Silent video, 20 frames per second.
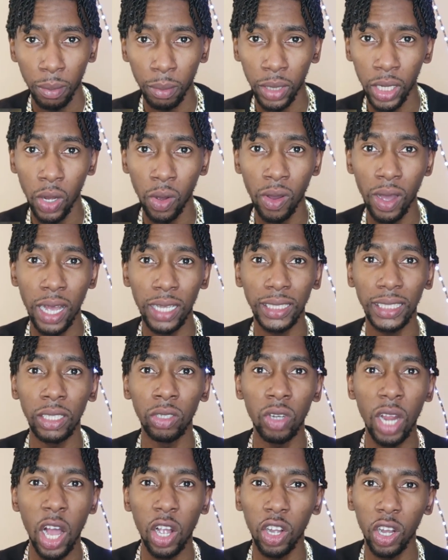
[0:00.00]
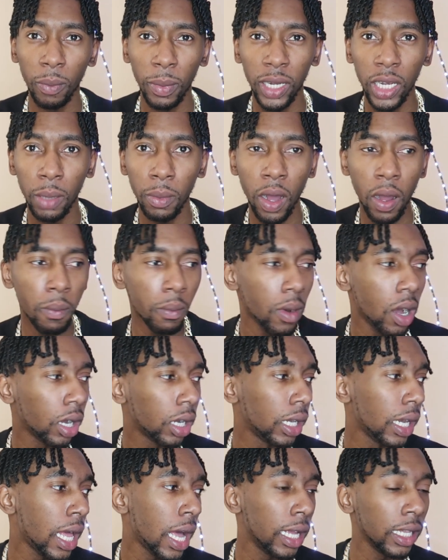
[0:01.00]
I don't want to see you not comment the bumbo
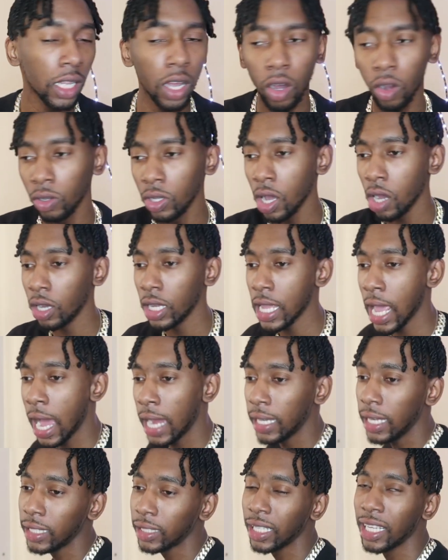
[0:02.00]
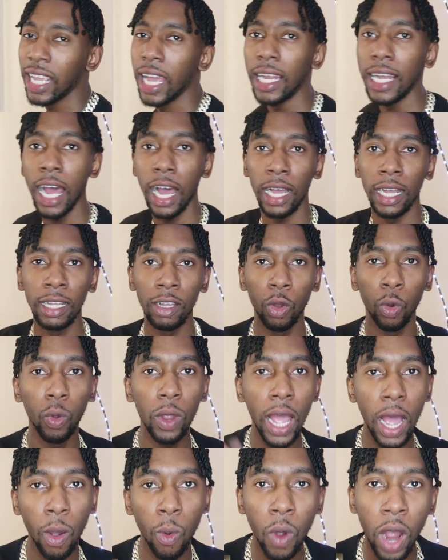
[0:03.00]
class. Yo, you are this or you are that.
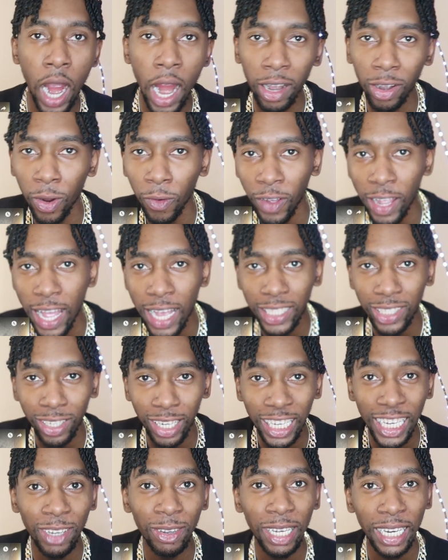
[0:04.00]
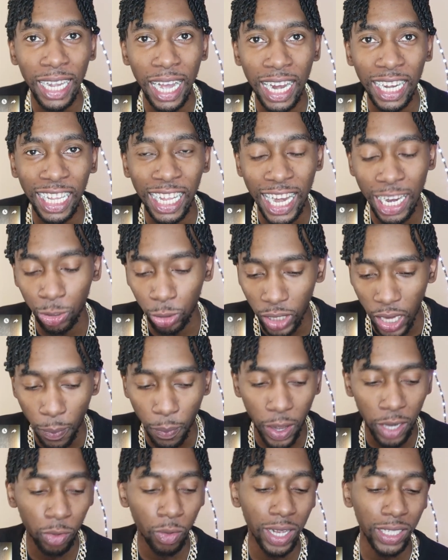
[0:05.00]
We are war over here, so lyrical clash with the
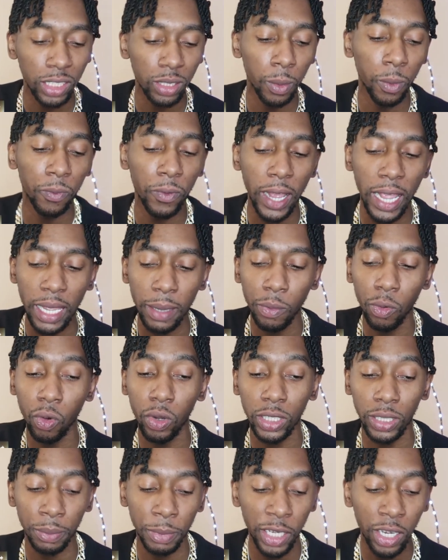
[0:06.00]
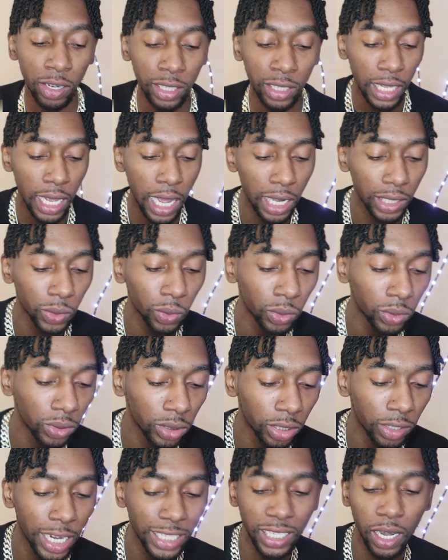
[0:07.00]
pan want some fire emoji. Be talk to
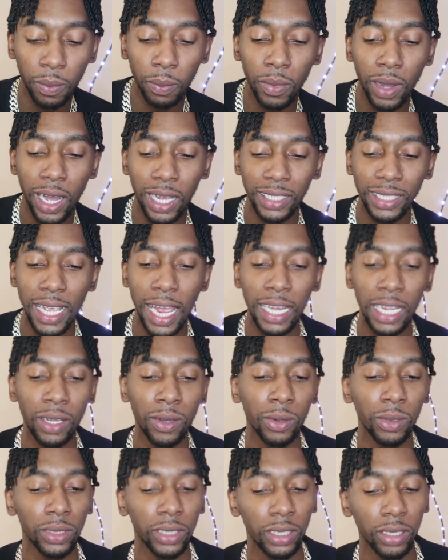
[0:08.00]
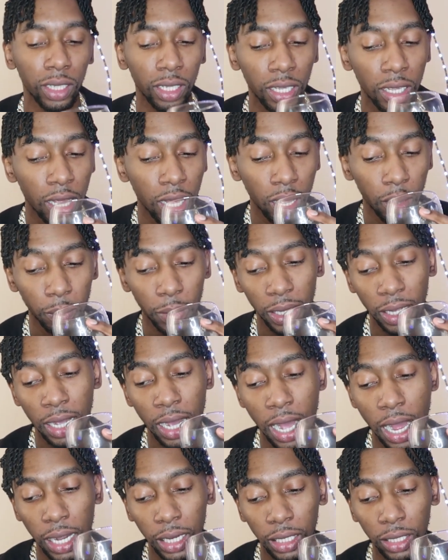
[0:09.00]
no. Reaction boss signing out, you know. Me
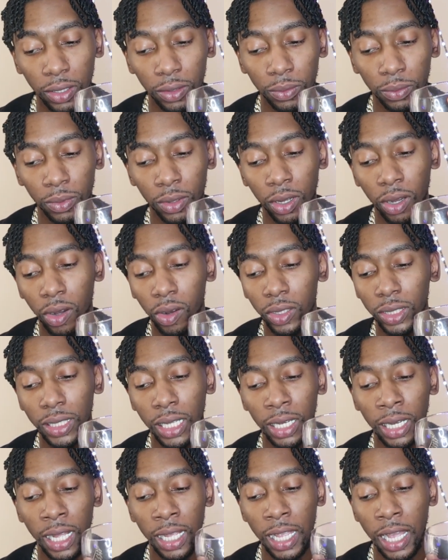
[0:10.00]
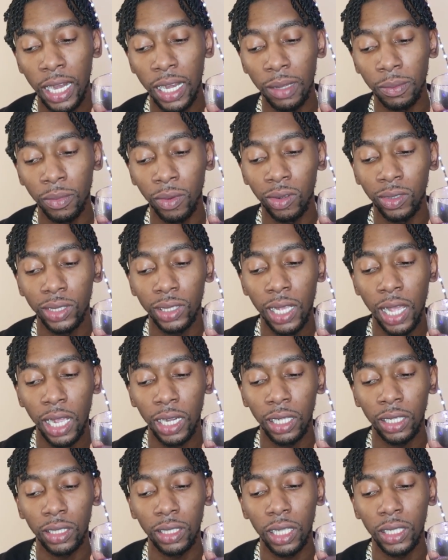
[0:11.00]
gone, you know. Outside, I get them
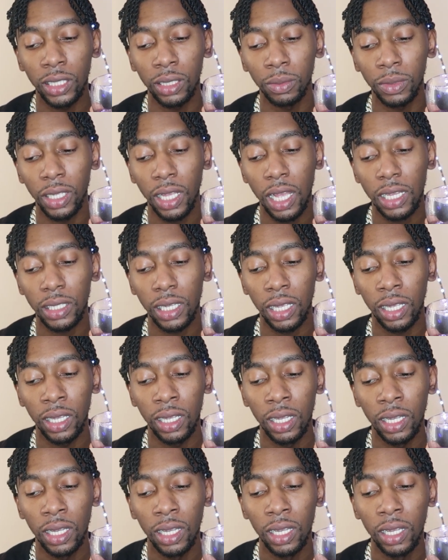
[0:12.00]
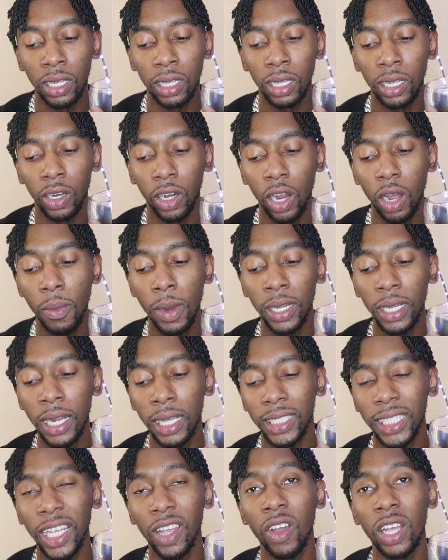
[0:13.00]
outside, you know. You see me, I say. Comment
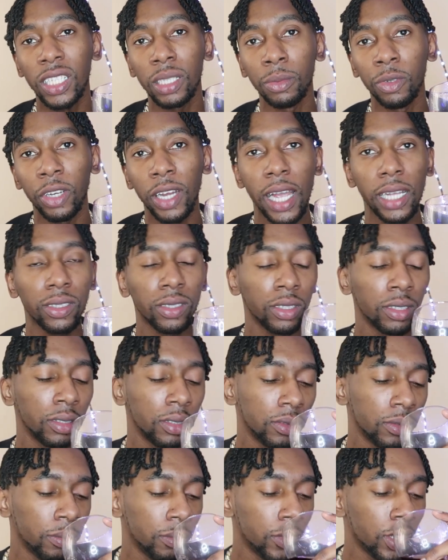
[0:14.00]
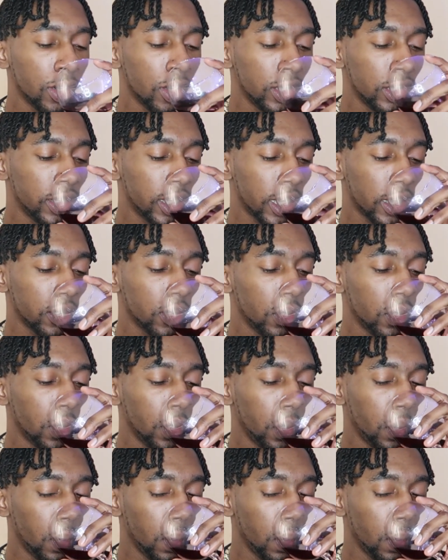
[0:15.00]
next time you want to see me react to. Done chat.